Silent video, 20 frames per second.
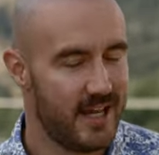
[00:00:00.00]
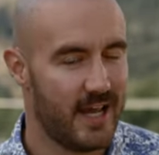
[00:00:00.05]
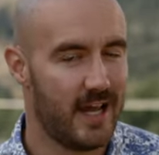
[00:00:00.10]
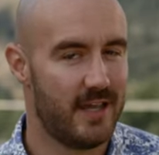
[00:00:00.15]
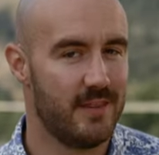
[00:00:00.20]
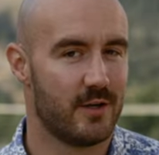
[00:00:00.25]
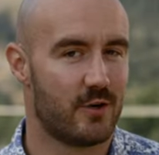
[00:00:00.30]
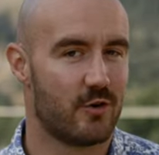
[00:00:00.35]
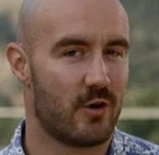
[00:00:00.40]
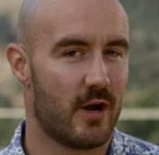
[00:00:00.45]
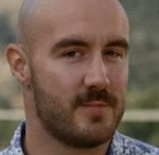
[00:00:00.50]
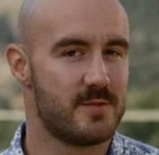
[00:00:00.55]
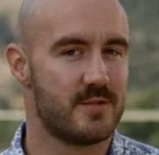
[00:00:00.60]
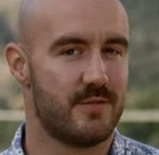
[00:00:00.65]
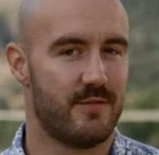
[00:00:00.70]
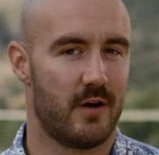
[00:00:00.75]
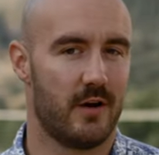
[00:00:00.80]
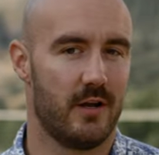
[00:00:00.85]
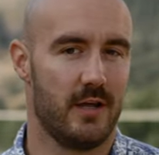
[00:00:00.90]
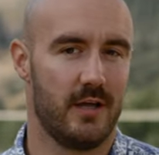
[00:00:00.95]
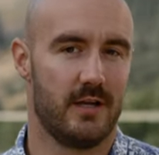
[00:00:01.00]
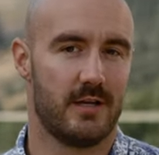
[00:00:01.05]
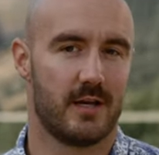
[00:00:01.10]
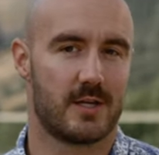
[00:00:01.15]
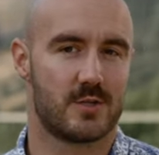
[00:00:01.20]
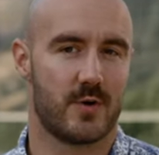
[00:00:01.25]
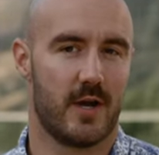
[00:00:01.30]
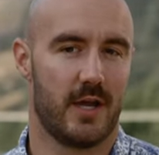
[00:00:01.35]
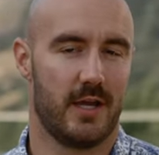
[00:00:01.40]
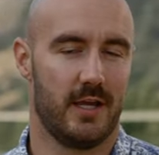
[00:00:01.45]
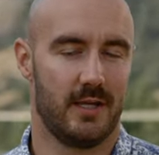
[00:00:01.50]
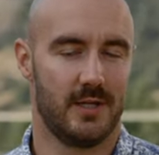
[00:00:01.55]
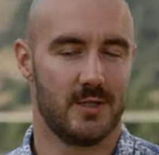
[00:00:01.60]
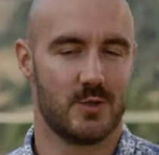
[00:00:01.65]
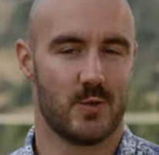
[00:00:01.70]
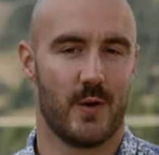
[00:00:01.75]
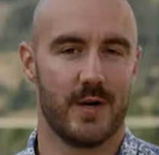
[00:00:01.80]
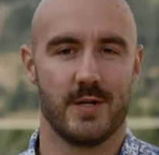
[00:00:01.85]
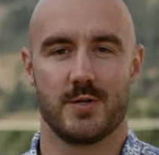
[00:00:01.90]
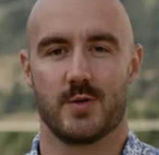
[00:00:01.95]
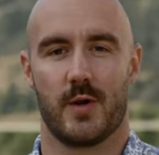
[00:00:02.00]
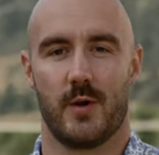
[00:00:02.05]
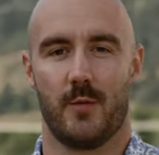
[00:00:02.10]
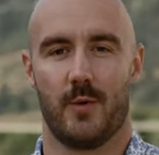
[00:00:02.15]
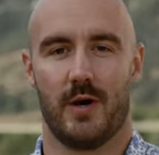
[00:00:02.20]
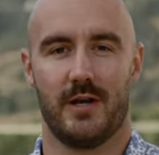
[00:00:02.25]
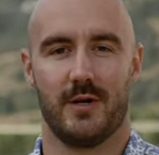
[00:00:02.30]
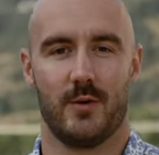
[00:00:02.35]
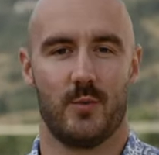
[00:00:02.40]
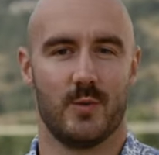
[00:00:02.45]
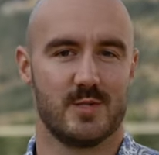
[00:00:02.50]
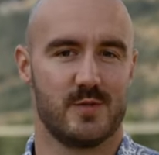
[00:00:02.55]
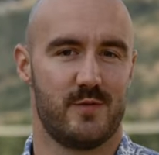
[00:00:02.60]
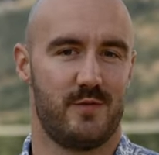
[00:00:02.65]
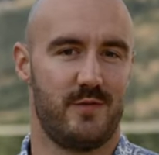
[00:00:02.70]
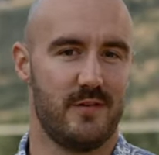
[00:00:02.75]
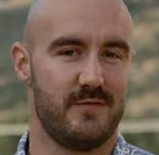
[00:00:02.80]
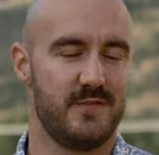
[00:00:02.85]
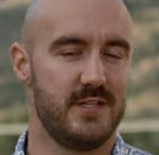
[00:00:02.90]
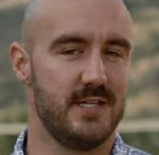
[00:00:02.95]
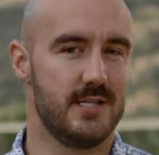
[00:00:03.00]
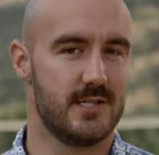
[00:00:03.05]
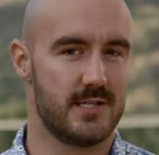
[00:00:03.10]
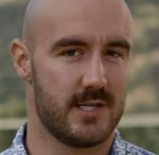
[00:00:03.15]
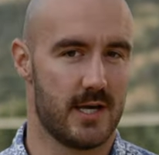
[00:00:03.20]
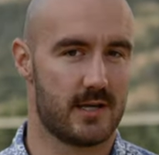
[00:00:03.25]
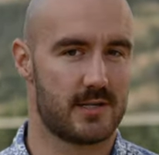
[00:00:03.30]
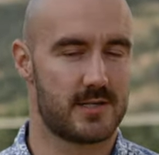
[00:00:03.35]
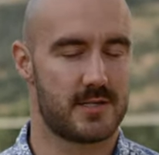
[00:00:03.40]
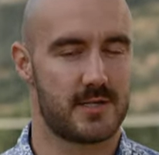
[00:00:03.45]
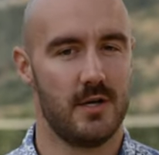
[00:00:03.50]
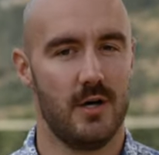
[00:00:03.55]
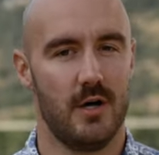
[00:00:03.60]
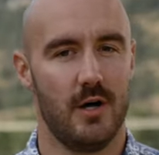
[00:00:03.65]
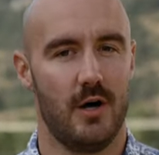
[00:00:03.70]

and the Crime Severity Index ranking in twenty twenty-one was fifty-six.